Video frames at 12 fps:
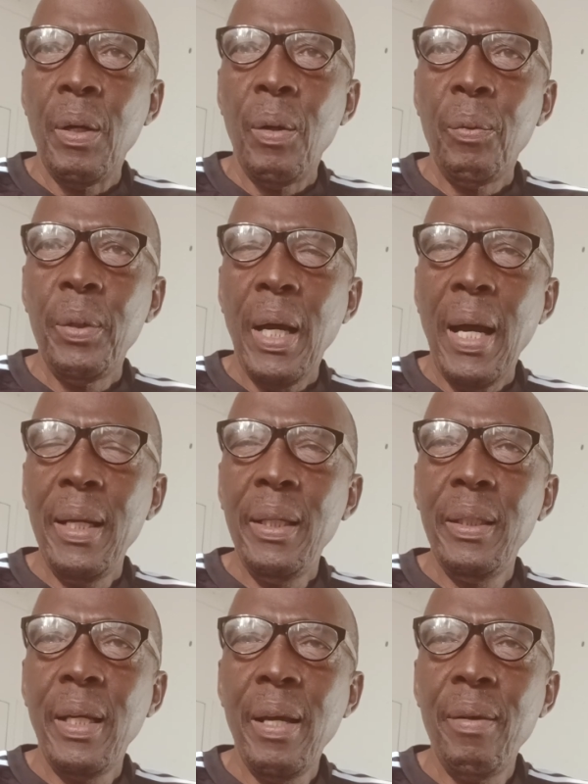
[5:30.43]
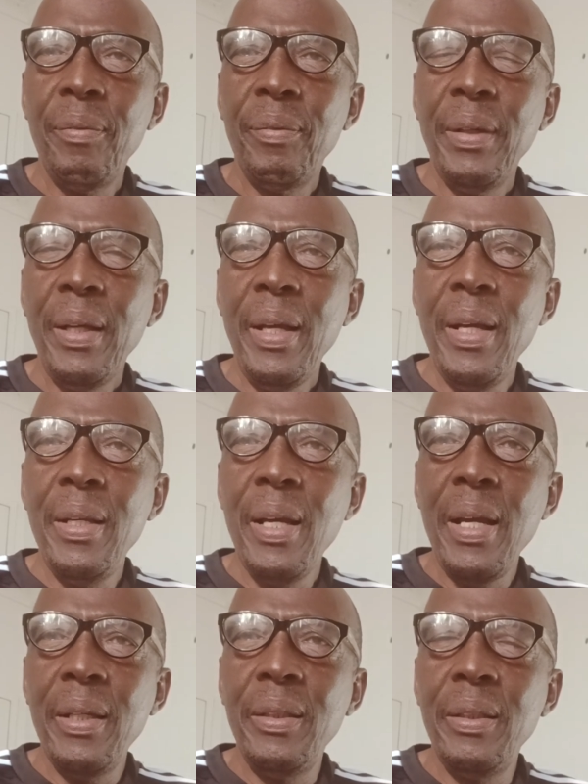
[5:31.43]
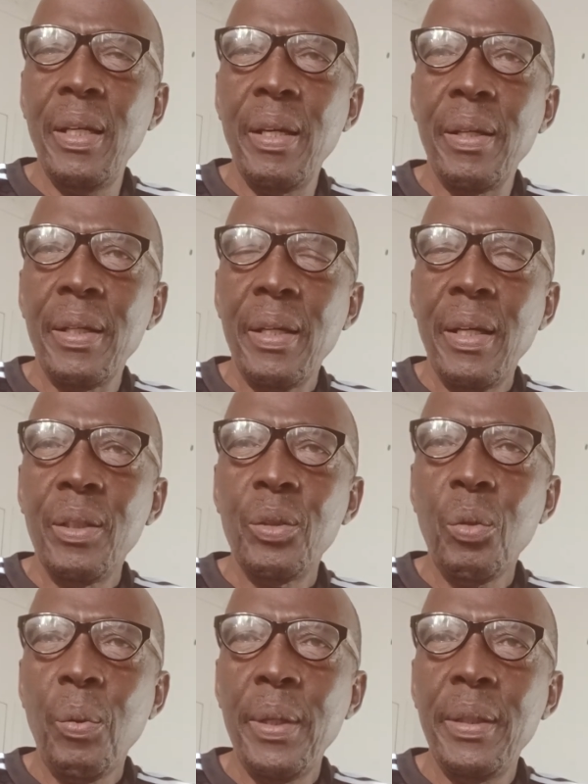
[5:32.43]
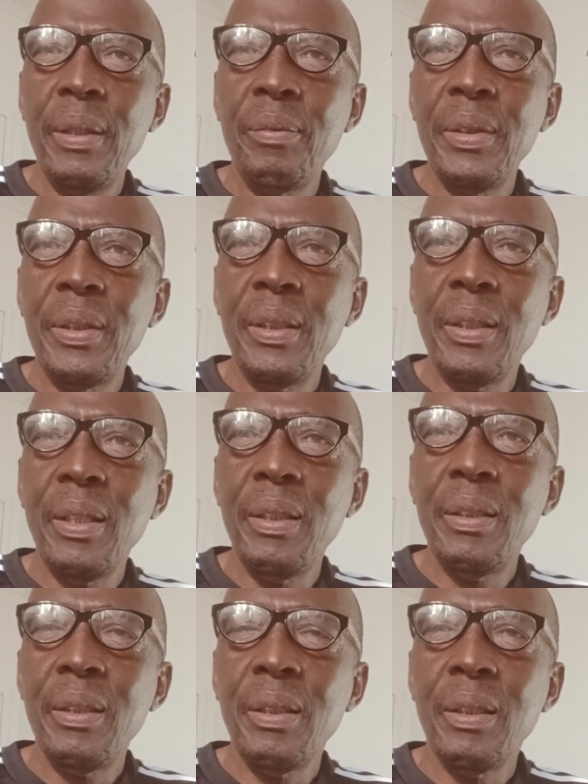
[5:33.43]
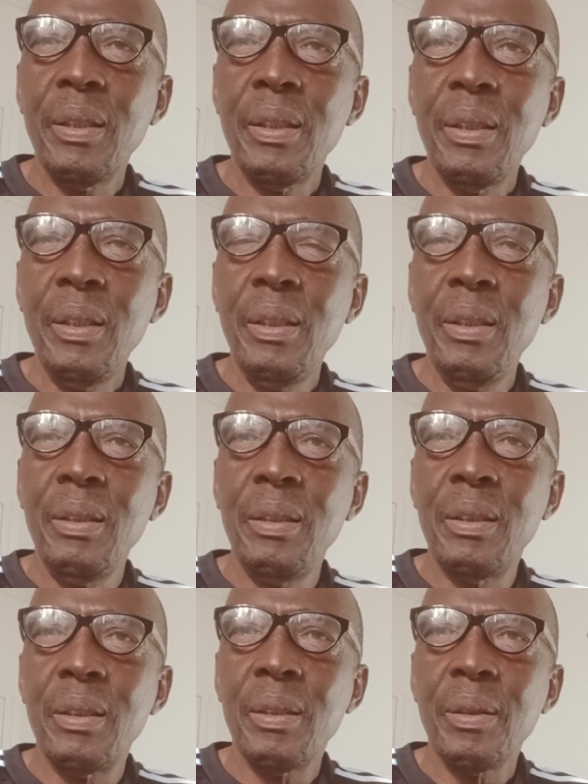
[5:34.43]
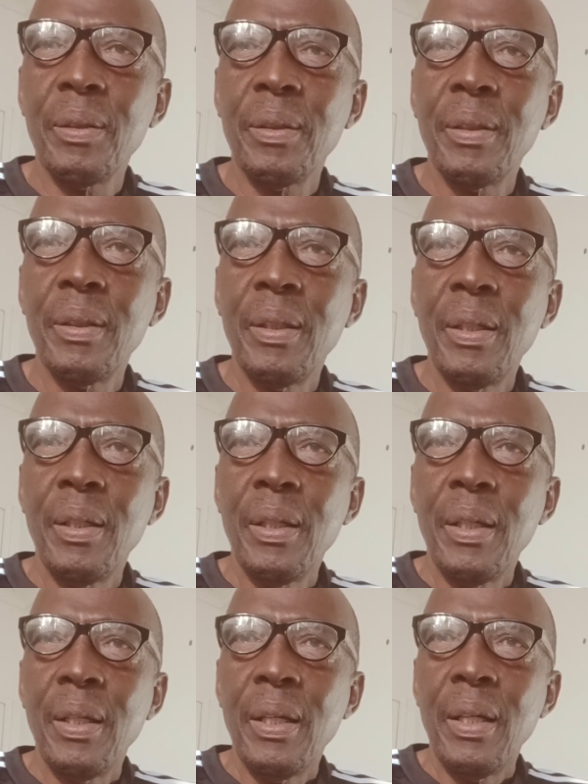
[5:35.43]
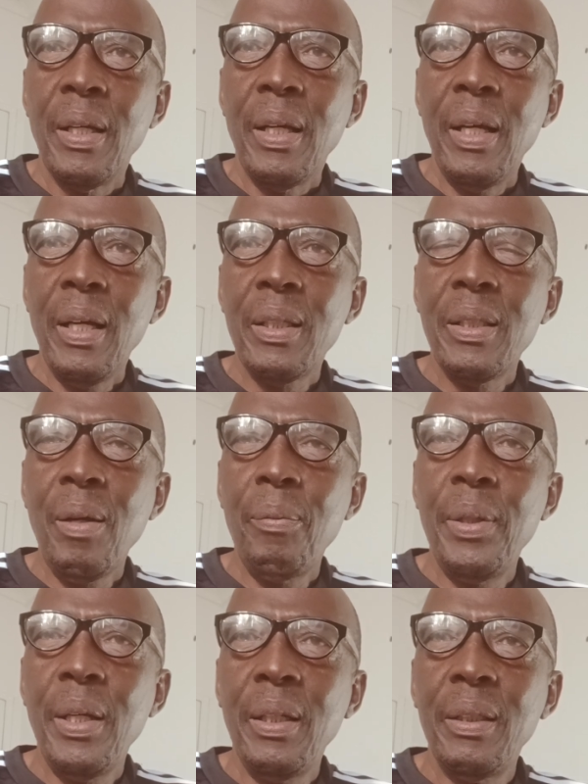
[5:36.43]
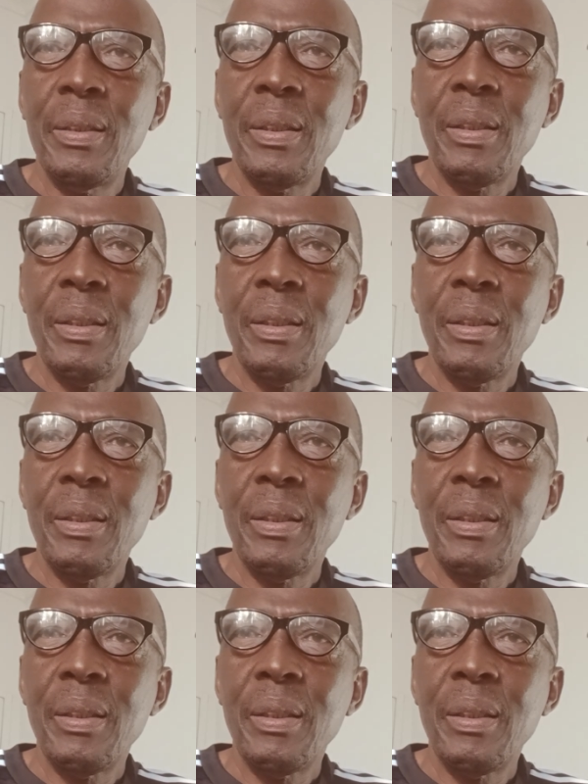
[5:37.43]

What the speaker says: We hardly have any idea as to where the investigation is, except that